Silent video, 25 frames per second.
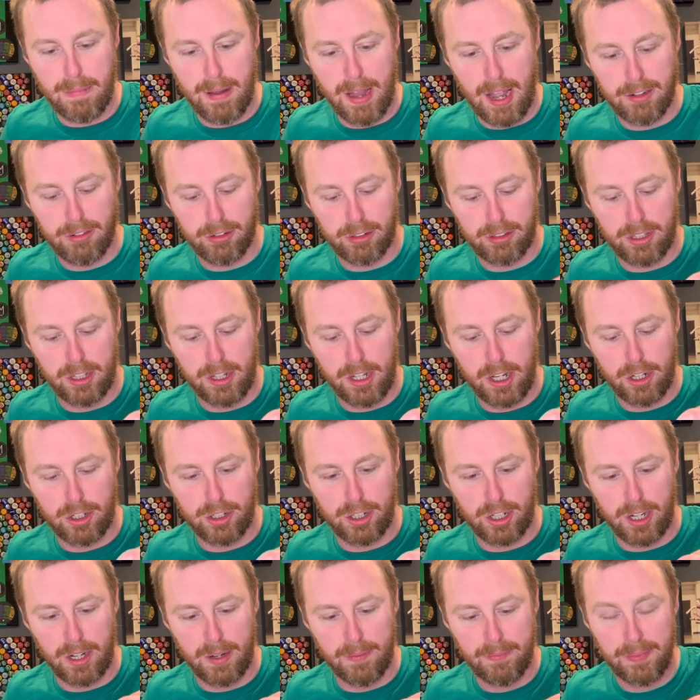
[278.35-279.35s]
Patrick's
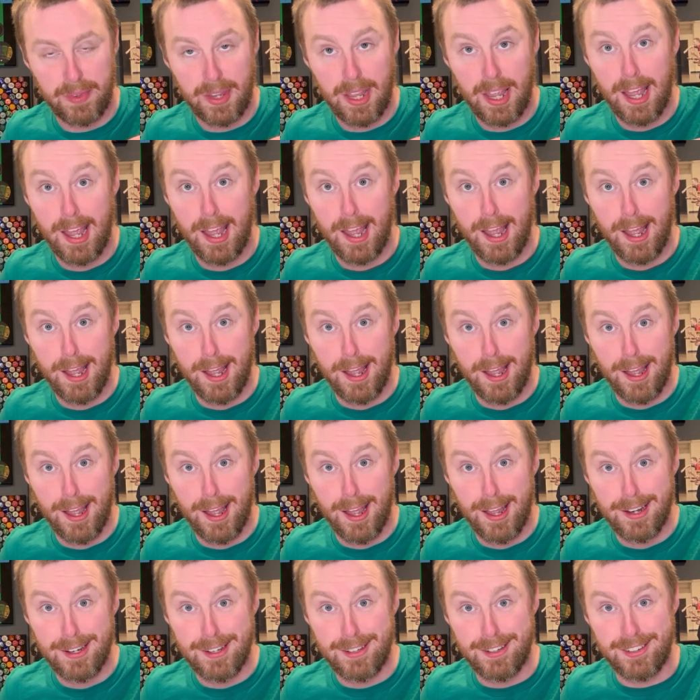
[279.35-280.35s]
edition.
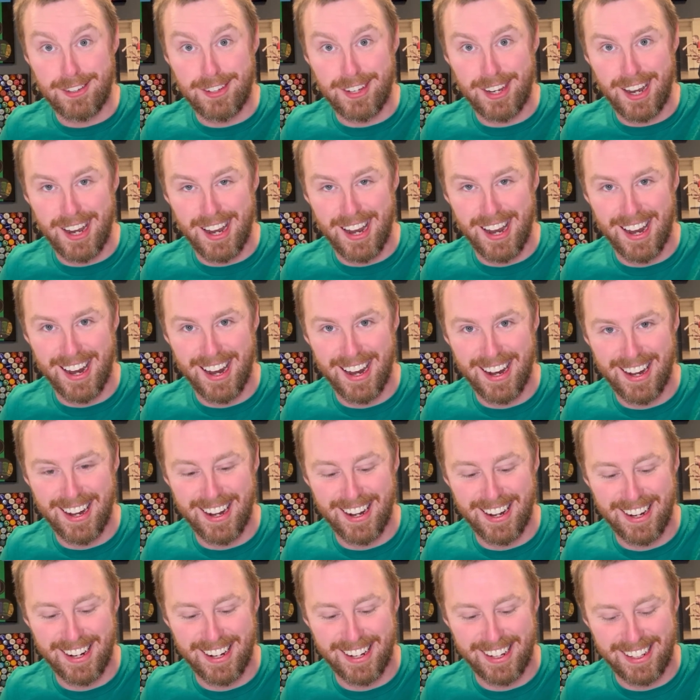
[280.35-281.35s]

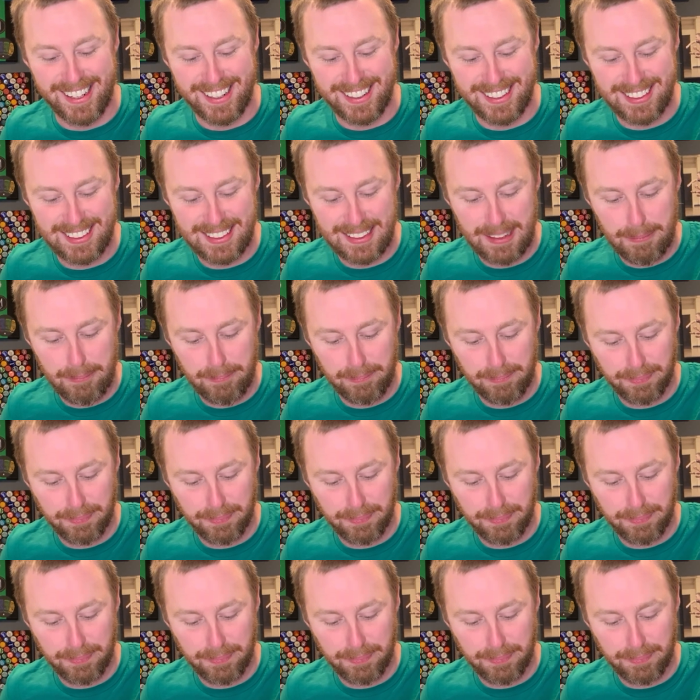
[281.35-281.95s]
Cheers.